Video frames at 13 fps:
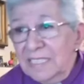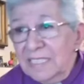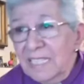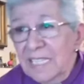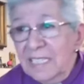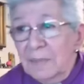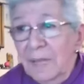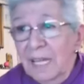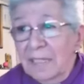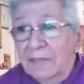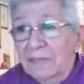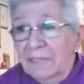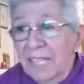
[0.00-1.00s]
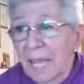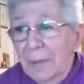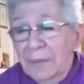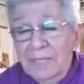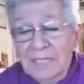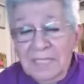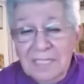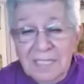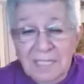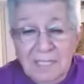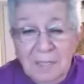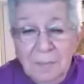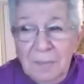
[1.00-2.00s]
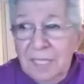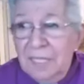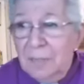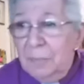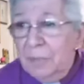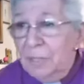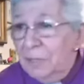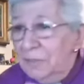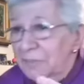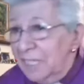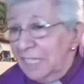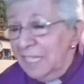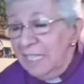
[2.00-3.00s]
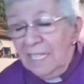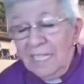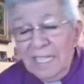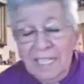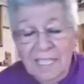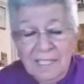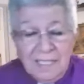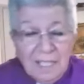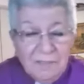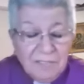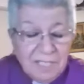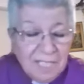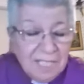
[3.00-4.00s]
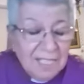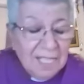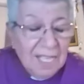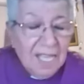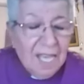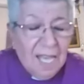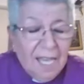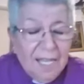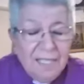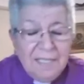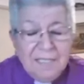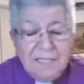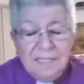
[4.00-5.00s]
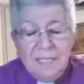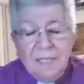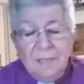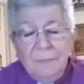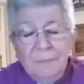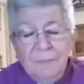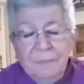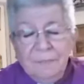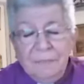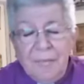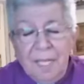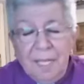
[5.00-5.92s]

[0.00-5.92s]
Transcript: what I've already said about the flowers and the blue for healing and everything. And